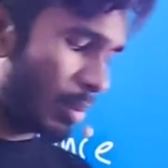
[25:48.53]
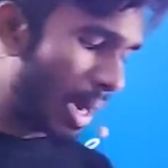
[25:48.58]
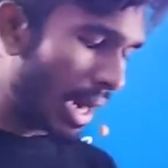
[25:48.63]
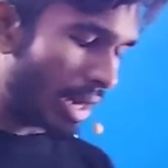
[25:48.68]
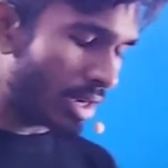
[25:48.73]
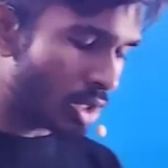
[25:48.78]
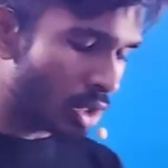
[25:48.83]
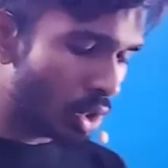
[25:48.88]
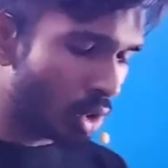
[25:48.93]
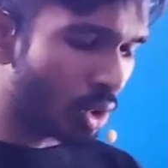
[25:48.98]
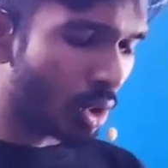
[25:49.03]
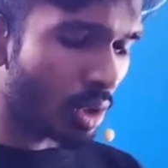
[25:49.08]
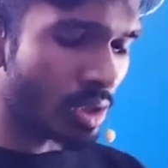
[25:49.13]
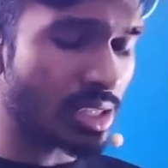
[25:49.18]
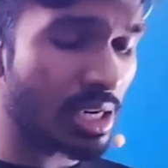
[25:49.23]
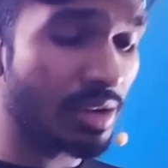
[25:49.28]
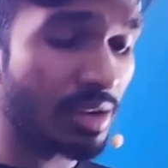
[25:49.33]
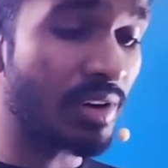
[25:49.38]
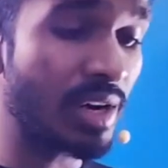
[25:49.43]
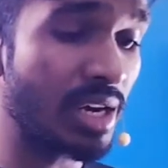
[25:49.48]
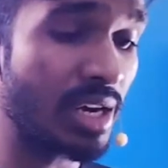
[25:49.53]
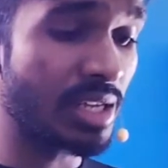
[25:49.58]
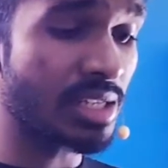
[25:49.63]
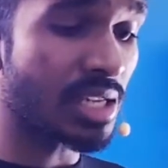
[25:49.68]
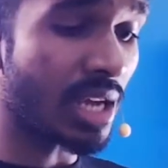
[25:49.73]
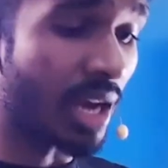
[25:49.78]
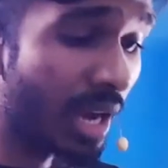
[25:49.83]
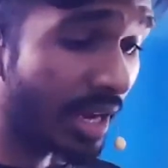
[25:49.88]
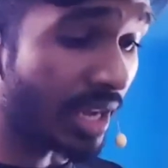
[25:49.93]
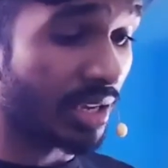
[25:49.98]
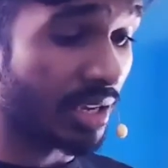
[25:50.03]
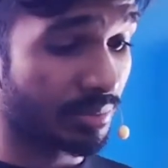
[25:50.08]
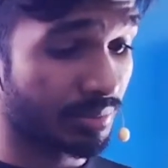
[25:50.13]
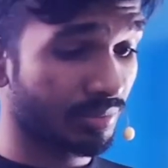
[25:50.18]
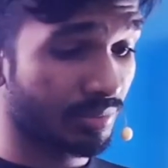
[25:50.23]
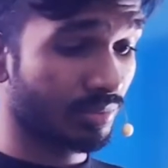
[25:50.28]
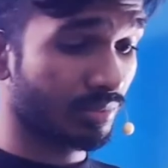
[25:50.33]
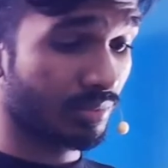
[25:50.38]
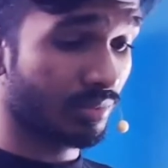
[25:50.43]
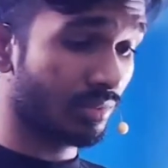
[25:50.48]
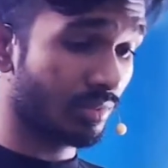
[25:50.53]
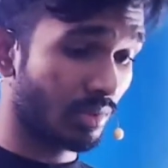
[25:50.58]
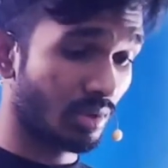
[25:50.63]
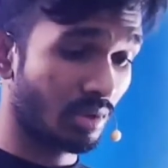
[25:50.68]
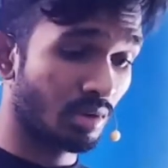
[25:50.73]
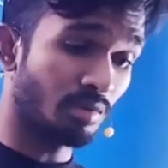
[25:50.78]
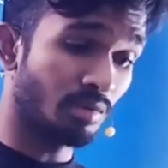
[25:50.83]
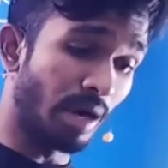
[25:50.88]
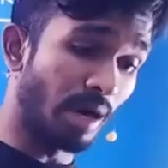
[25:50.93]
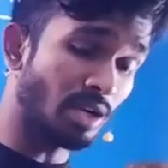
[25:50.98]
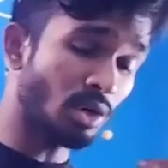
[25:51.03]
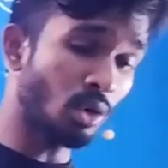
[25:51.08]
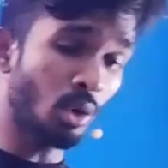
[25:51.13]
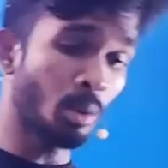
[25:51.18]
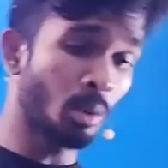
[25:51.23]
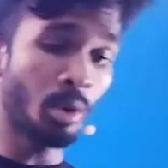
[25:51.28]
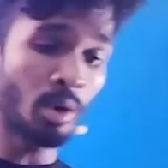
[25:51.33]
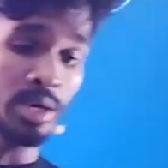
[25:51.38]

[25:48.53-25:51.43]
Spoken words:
glucose level is high, what hormone is